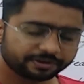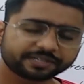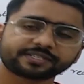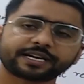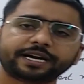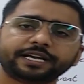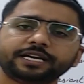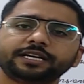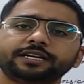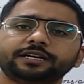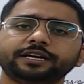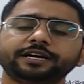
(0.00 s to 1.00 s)
will
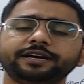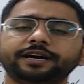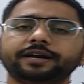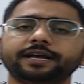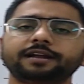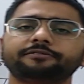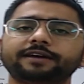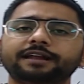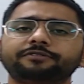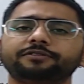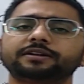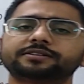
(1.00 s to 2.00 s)
study it in detail
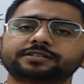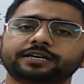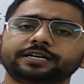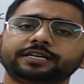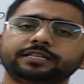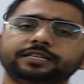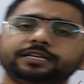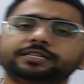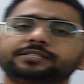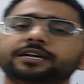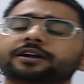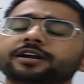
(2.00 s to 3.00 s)
when we will study
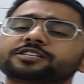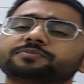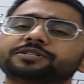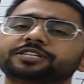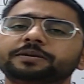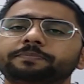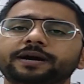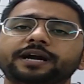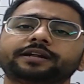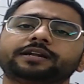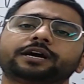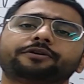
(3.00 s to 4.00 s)
the synchronous machine
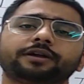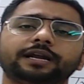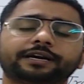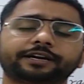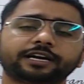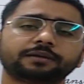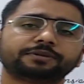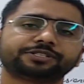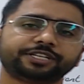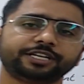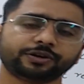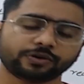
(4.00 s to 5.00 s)
part in our electrical
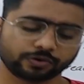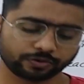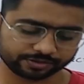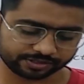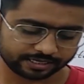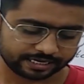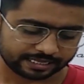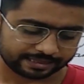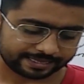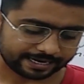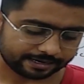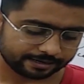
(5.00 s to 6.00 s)
machine course,
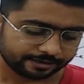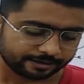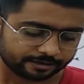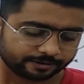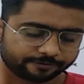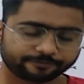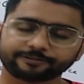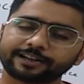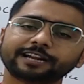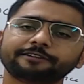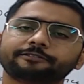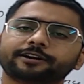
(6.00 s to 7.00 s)
that
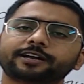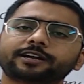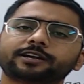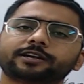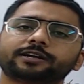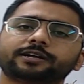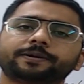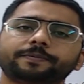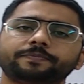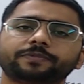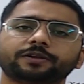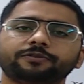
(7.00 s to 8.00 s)
whenever
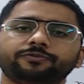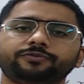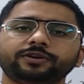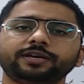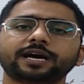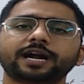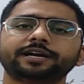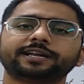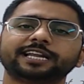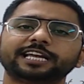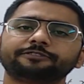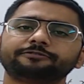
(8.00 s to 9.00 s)
we are
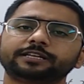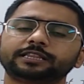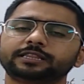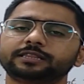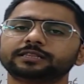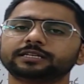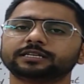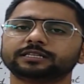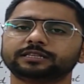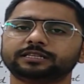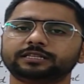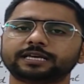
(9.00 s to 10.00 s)
dealing
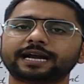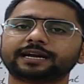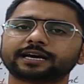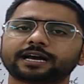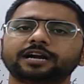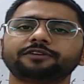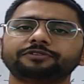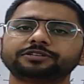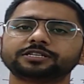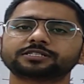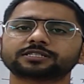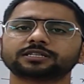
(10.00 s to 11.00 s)
with that current
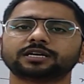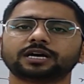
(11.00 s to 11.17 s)
which is